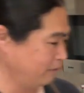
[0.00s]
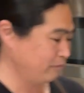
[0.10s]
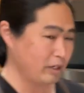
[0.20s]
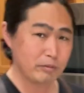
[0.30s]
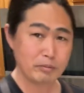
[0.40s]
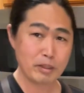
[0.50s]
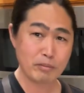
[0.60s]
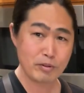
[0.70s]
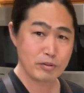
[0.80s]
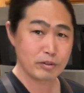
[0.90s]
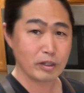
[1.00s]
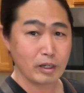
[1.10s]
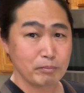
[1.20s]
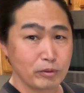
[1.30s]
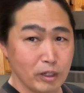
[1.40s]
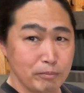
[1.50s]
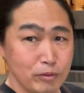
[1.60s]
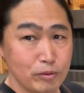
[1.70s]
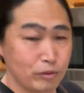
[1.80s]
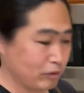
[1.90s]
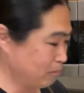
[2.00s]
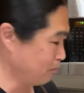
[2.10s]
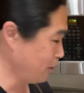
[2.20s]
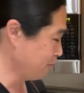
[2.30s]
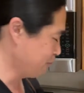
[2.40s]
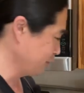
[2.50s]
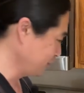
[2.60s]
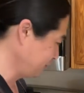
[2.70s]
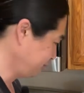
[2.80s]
family members I'm, I'm using the monk fruit